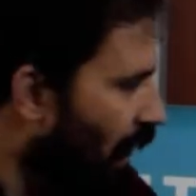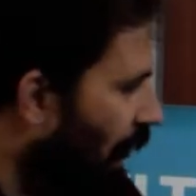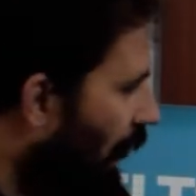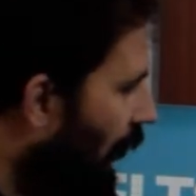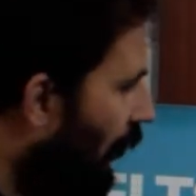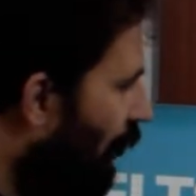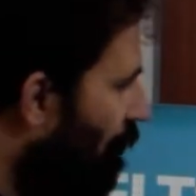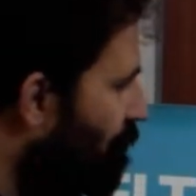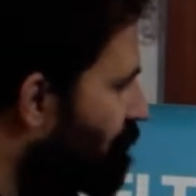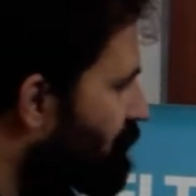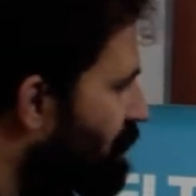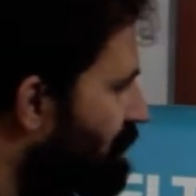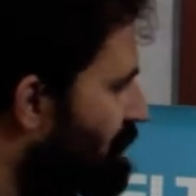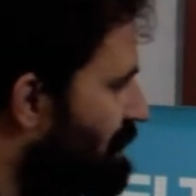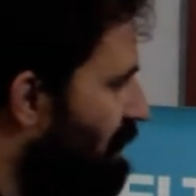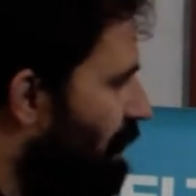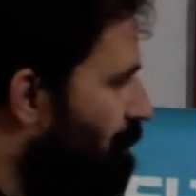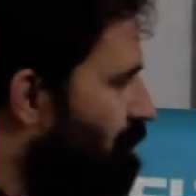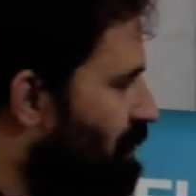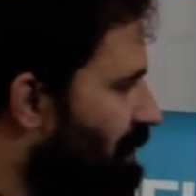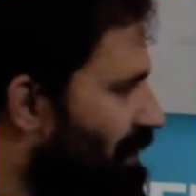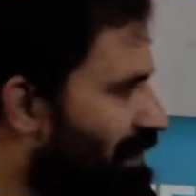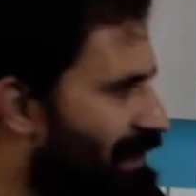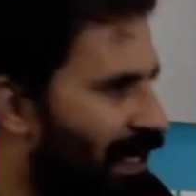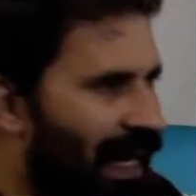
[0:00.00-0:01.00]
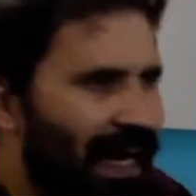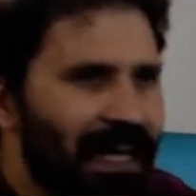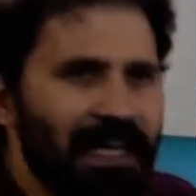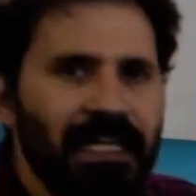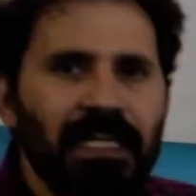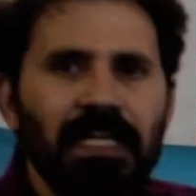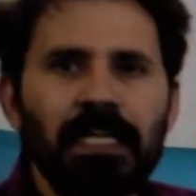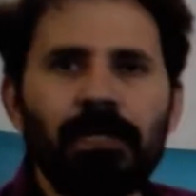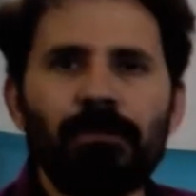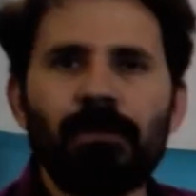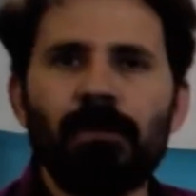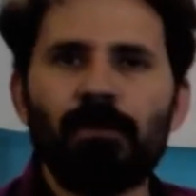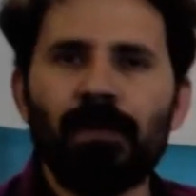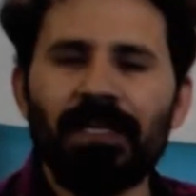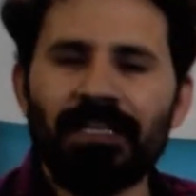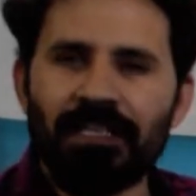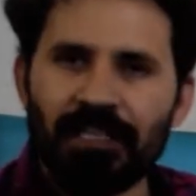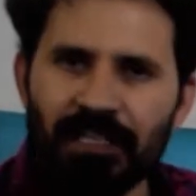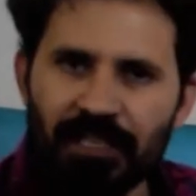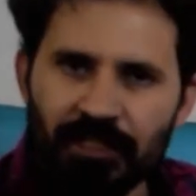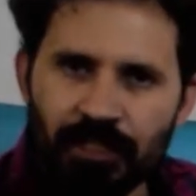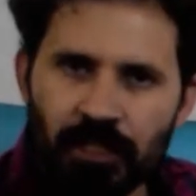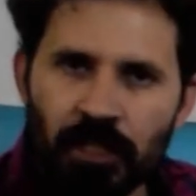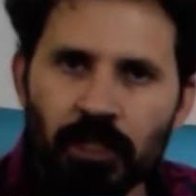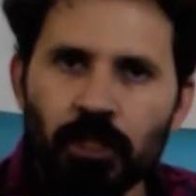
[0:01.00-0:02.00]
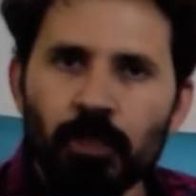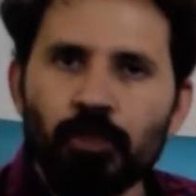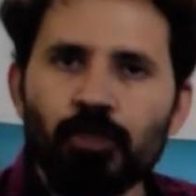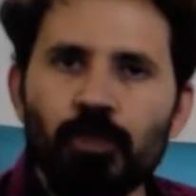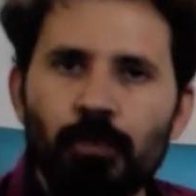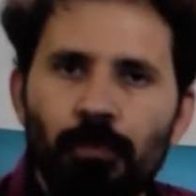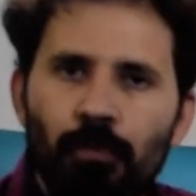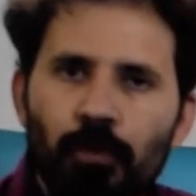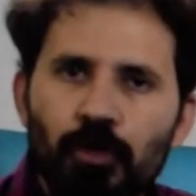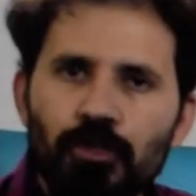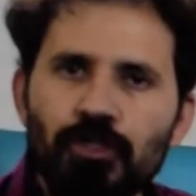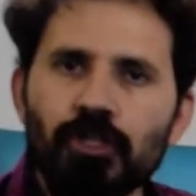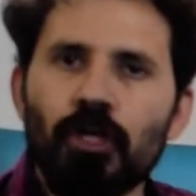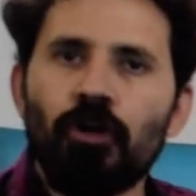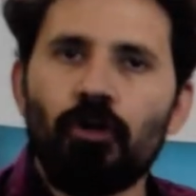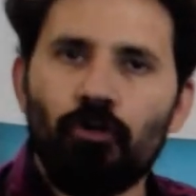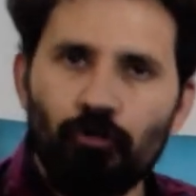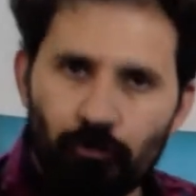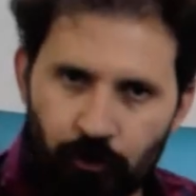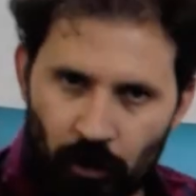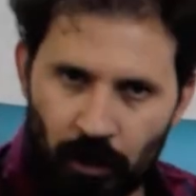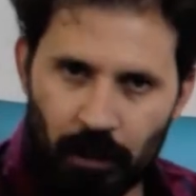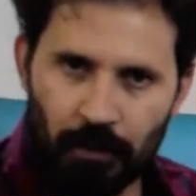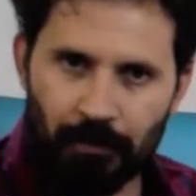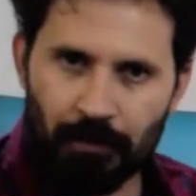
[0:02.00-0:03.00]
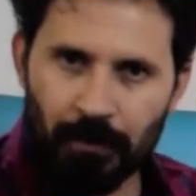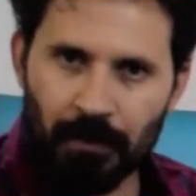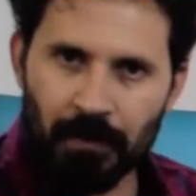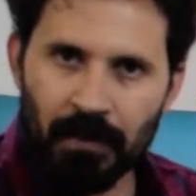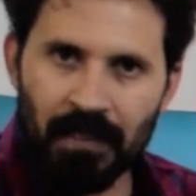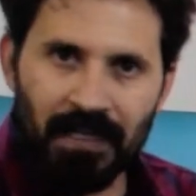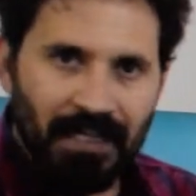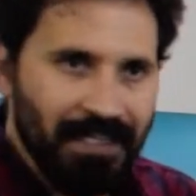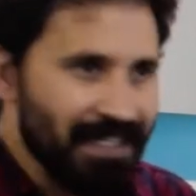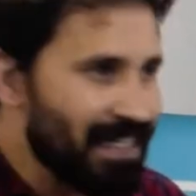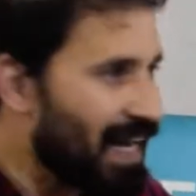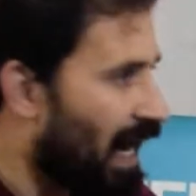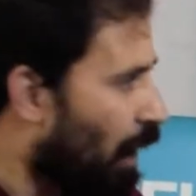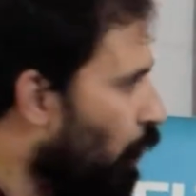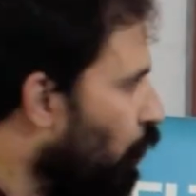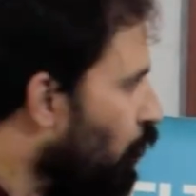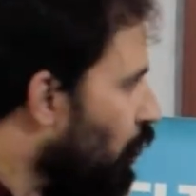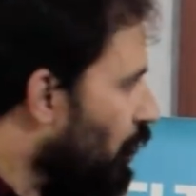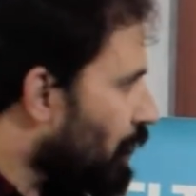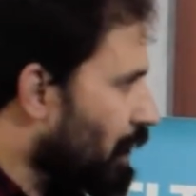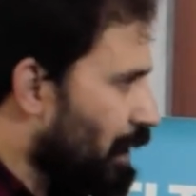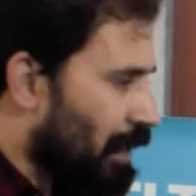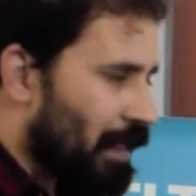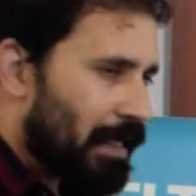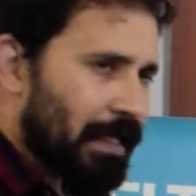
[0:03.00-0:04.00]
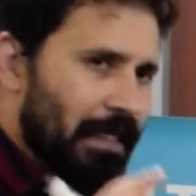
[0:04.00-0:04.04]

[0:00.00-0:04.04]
After subject, directly we will need to put verb. Now